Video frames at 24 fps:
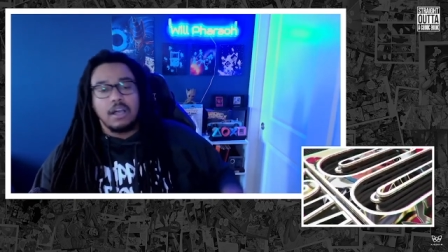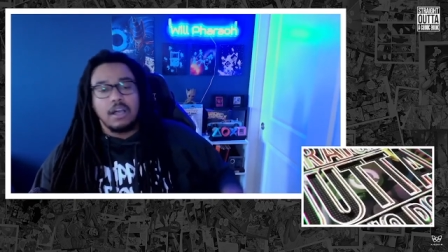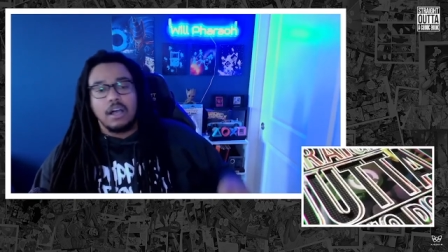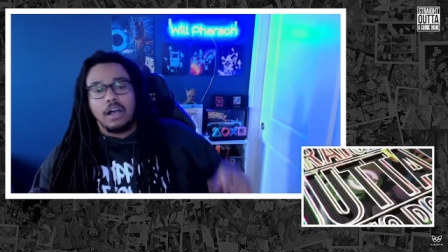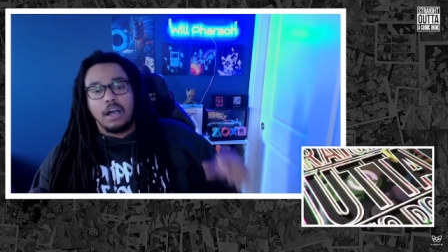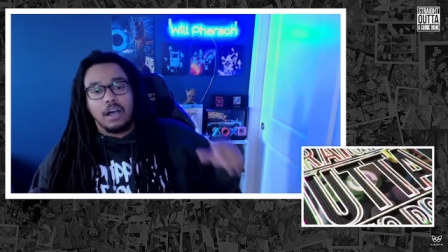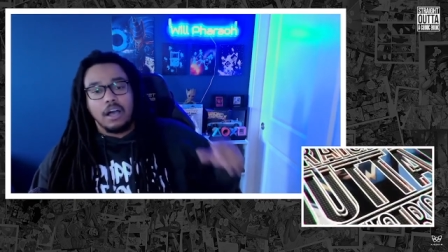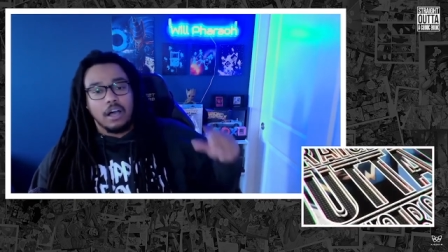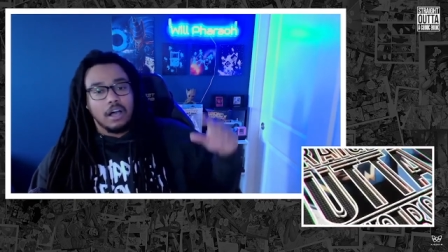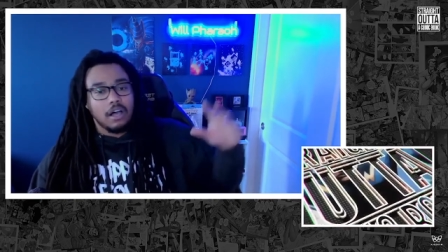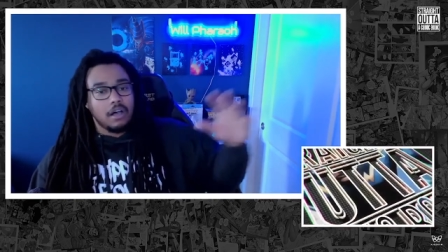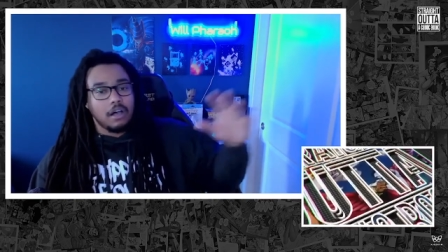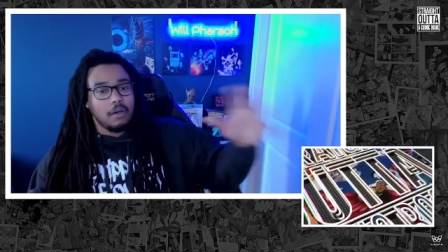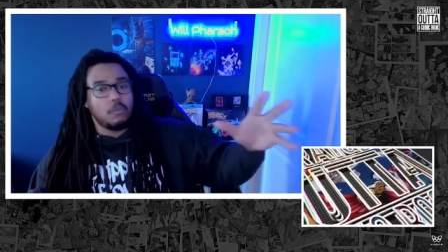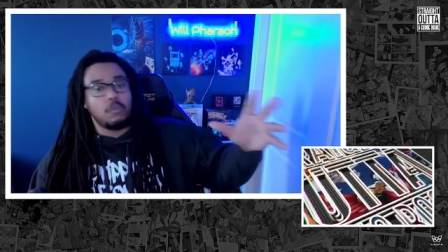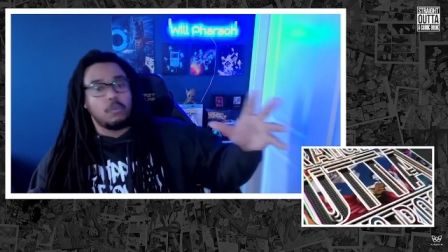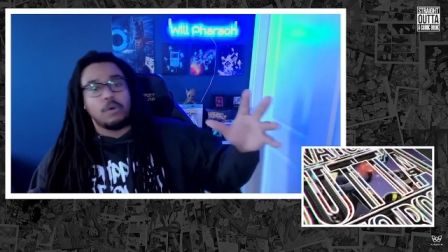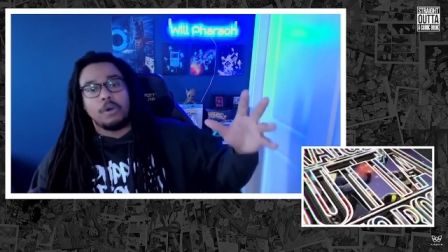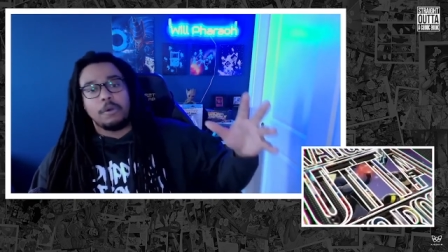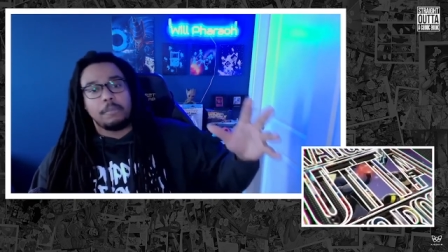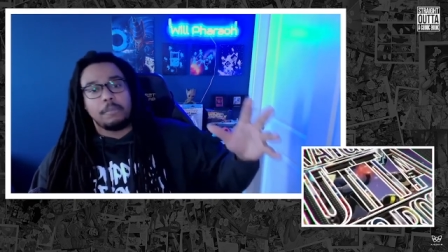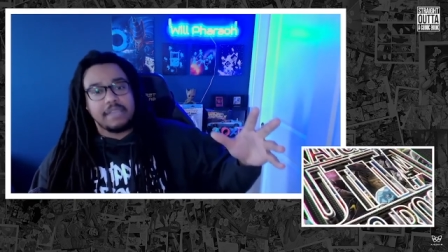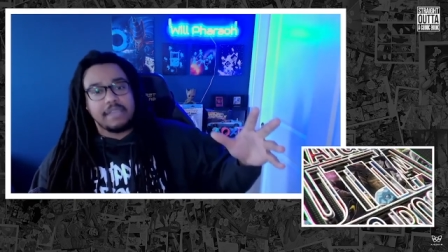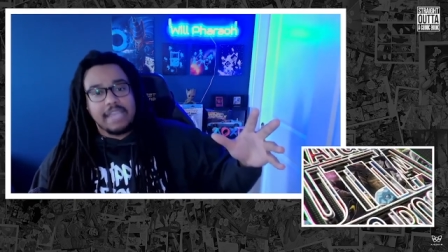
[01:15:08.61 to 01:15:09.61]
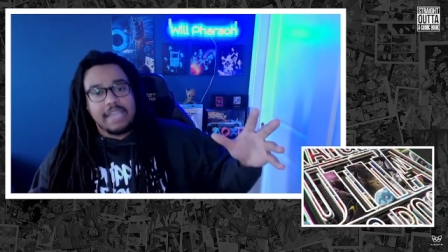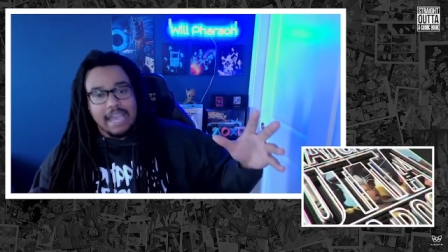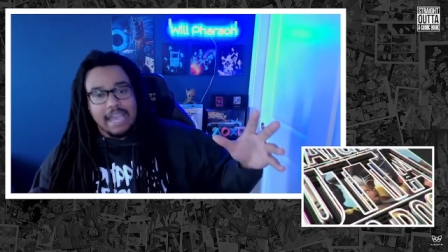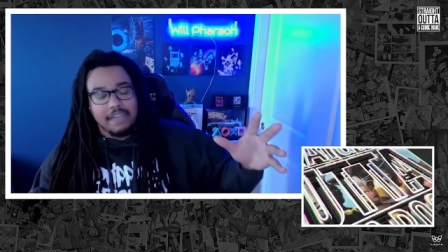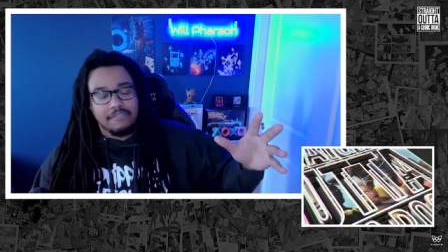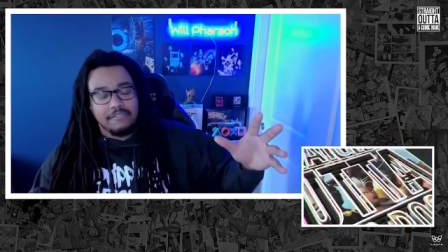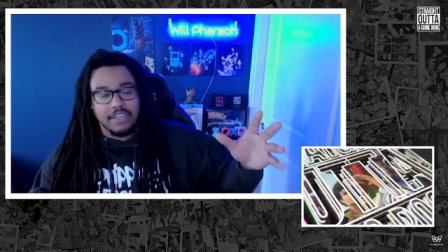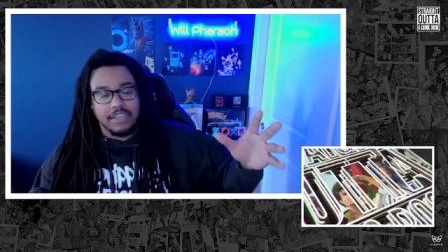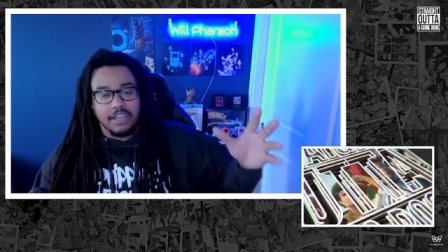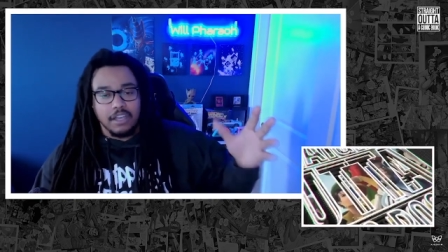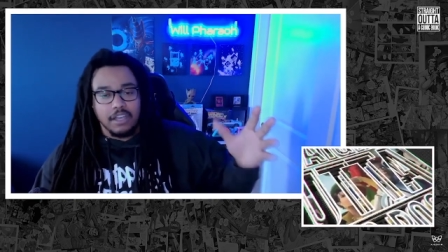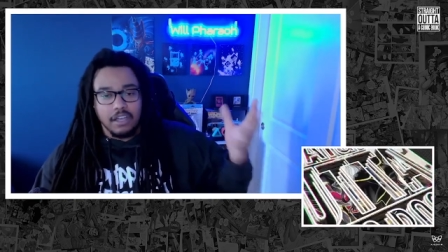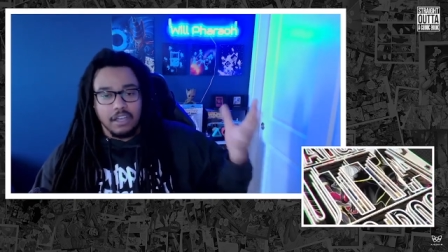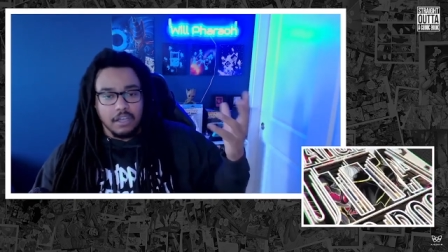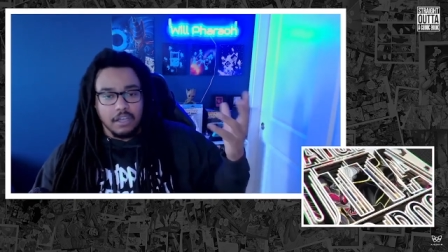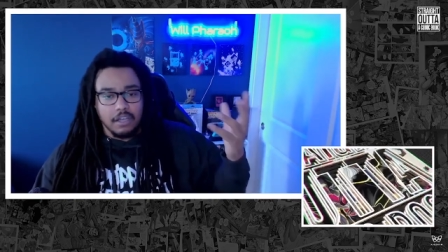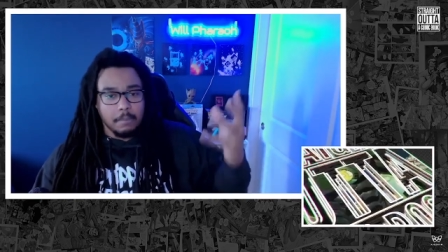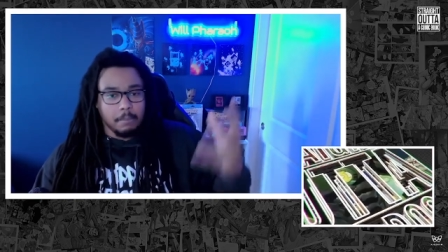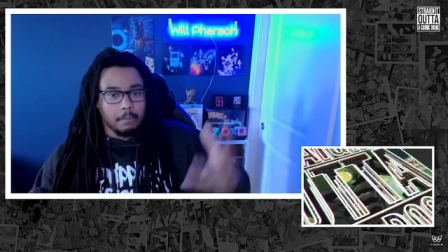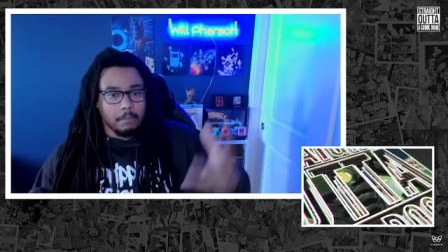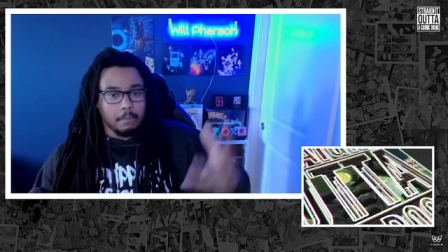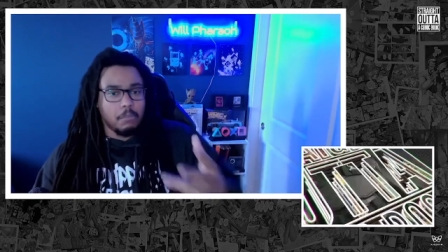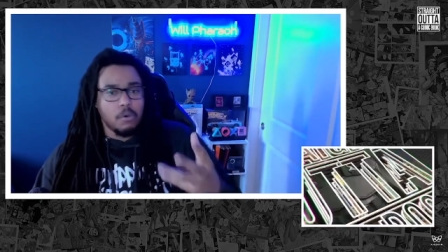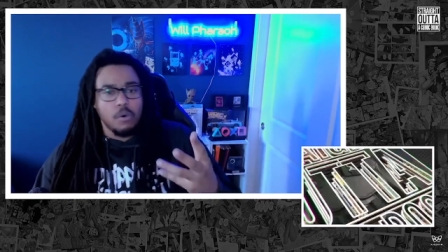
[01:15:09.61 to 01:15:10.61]
We'll be
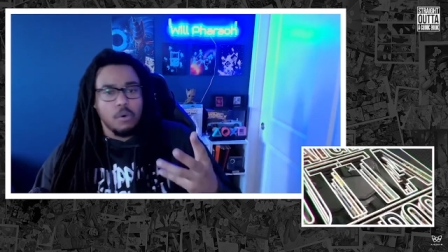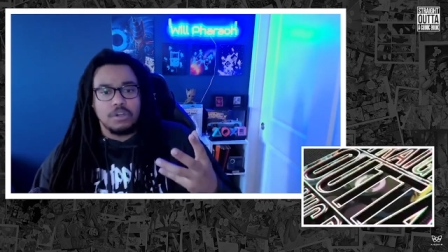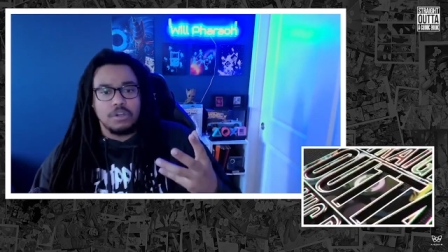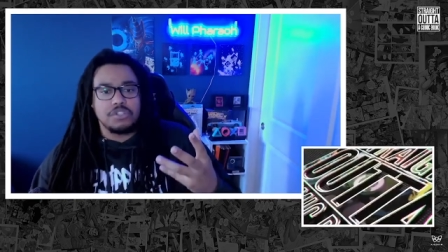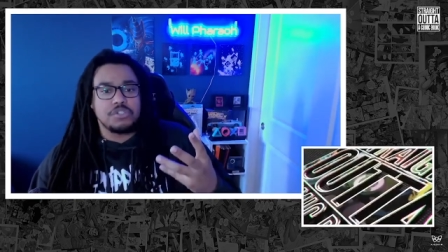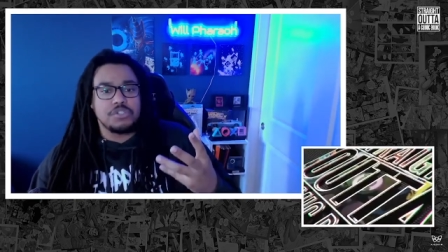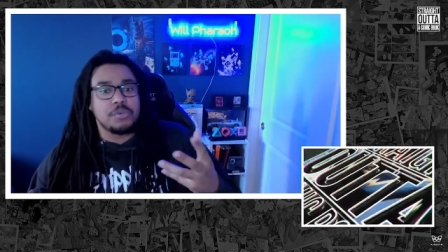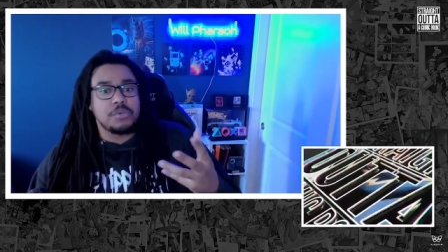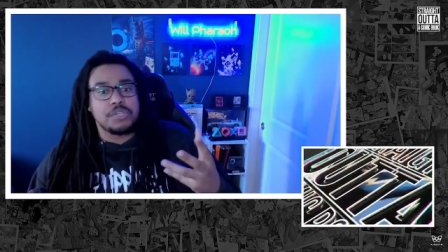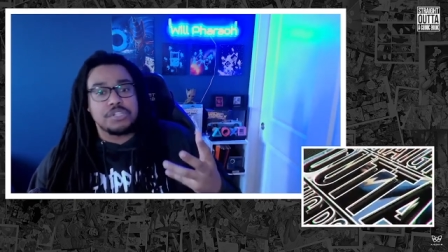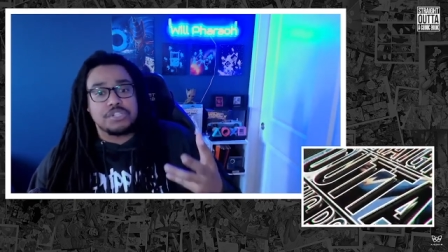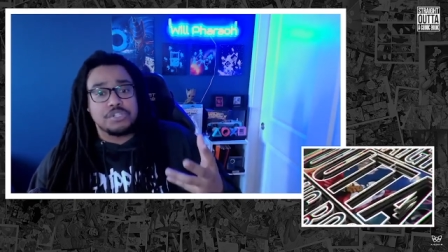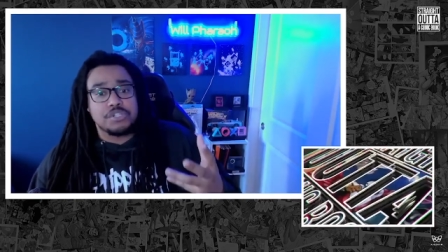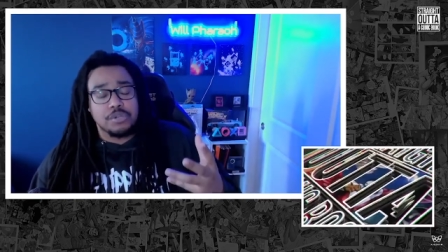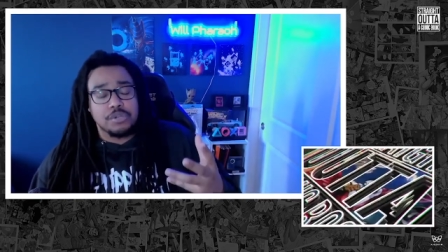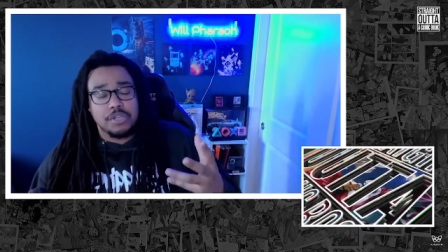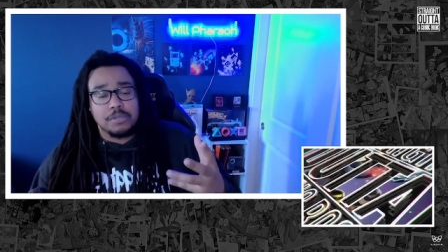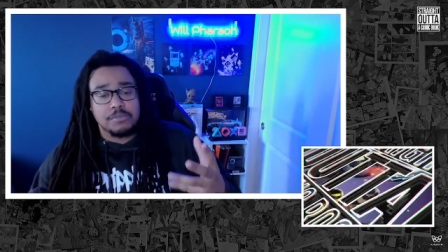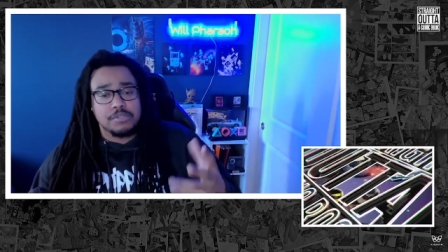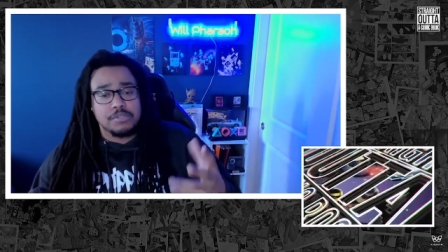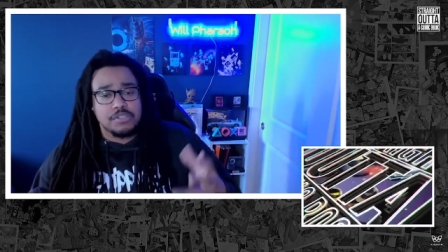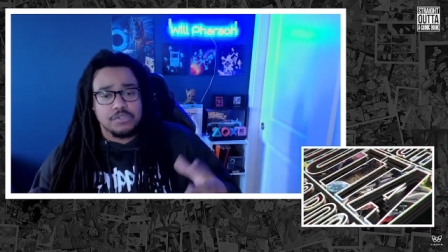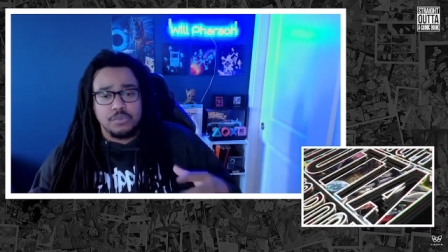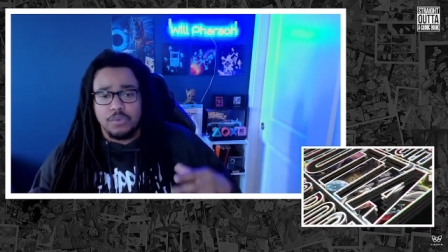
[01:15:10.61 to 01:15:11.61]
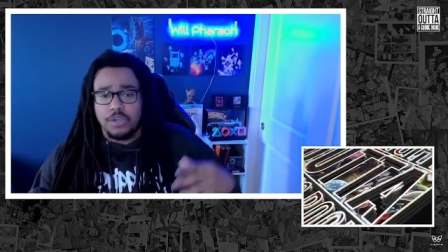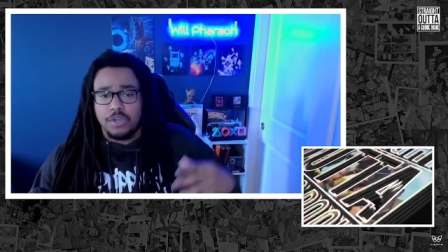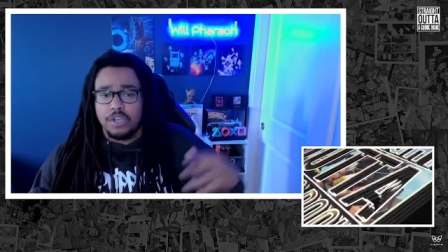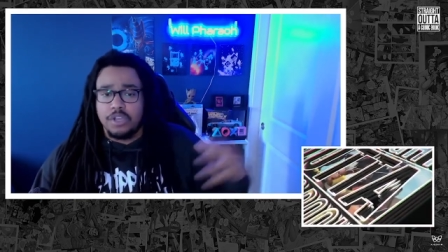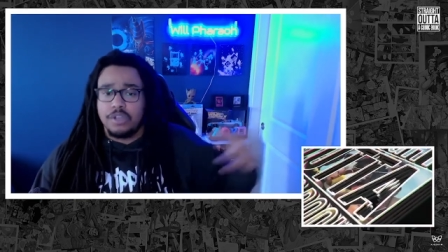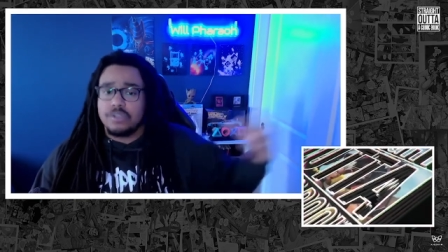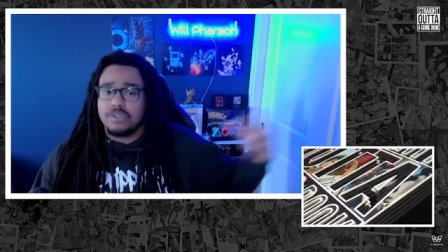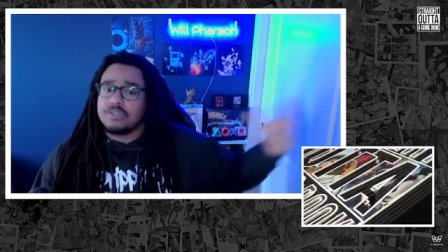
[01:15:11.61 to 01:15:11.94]
having more Twitch streams as well.